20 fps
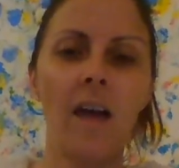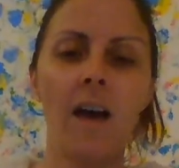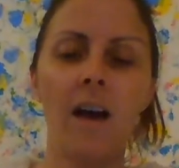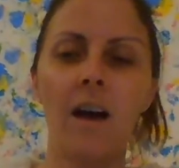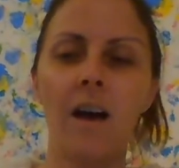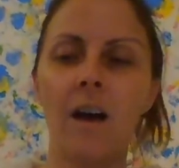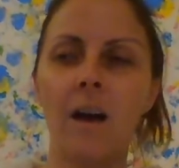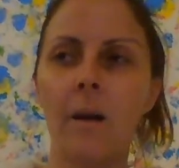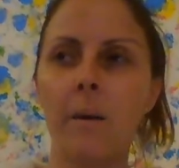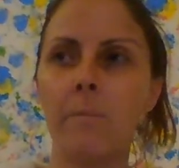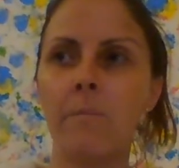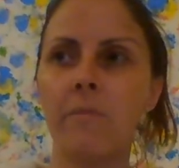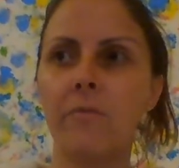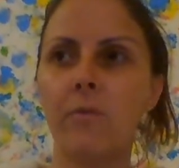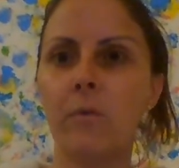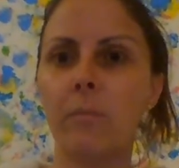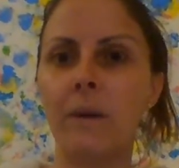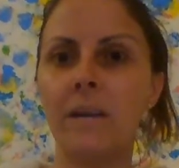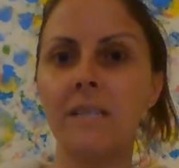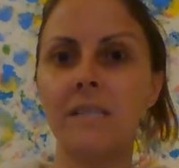
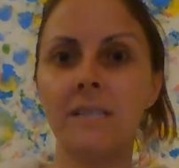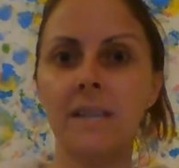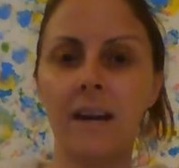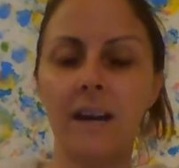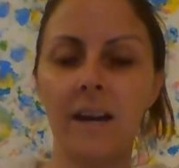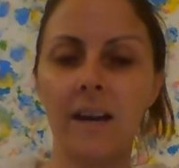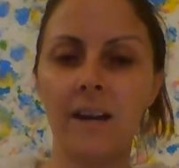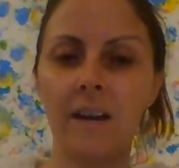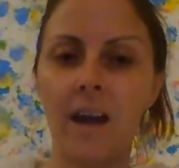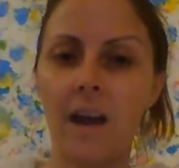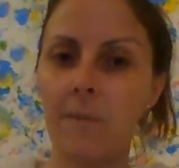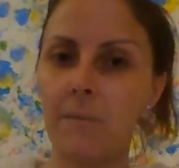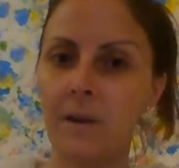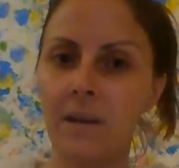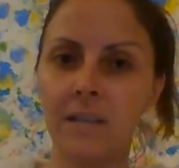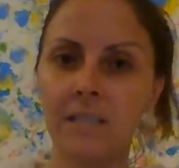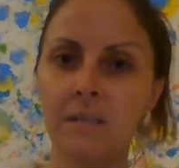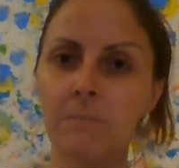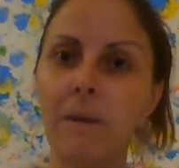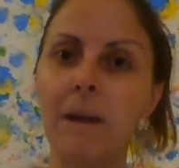For my son, I'm going
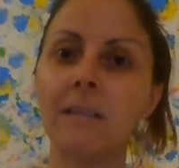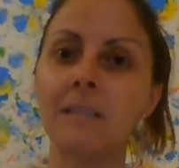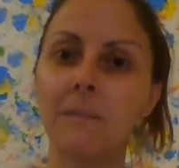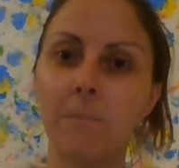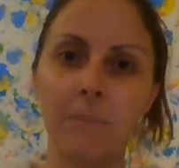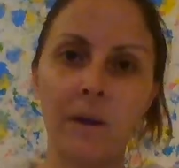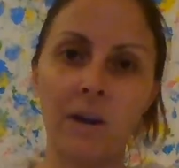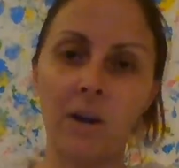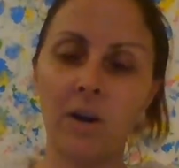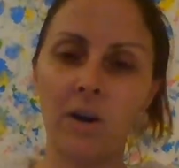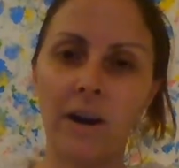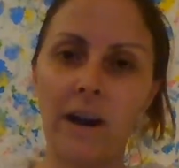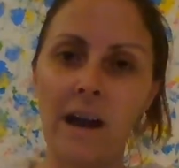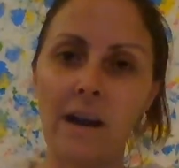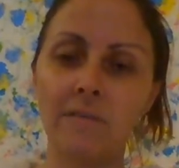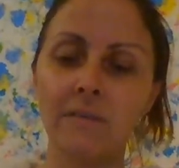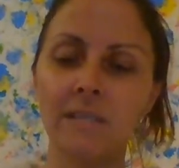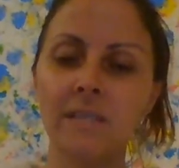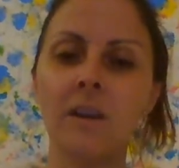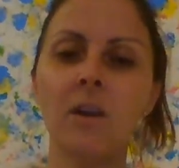to expect some
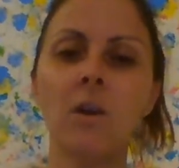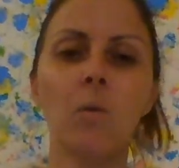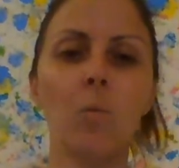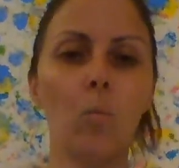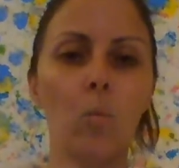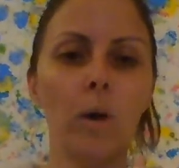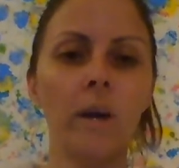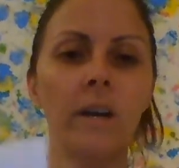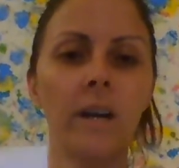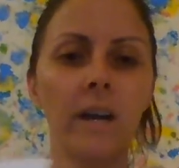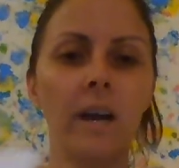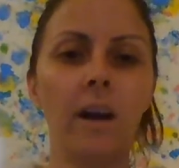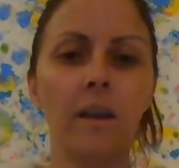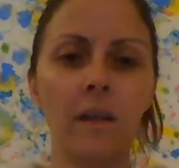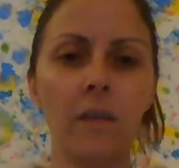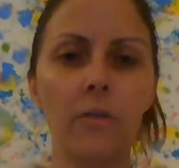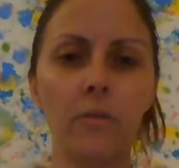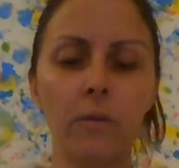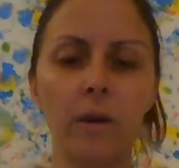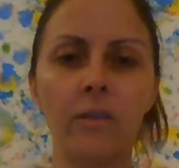paragraphs, working on
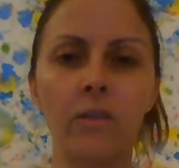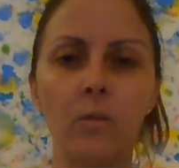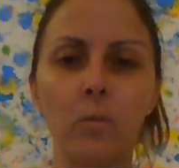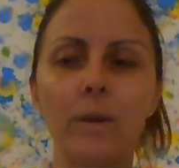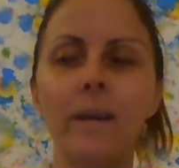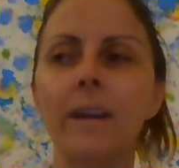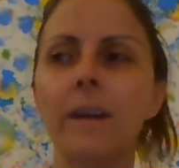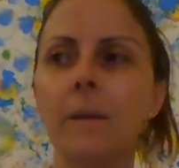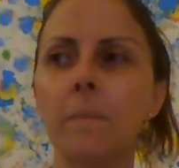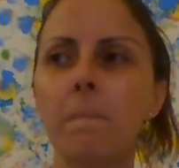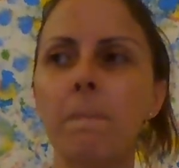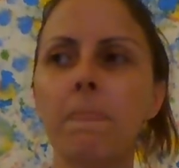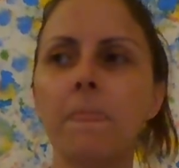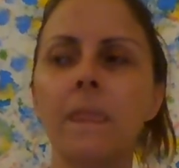it throughout the week.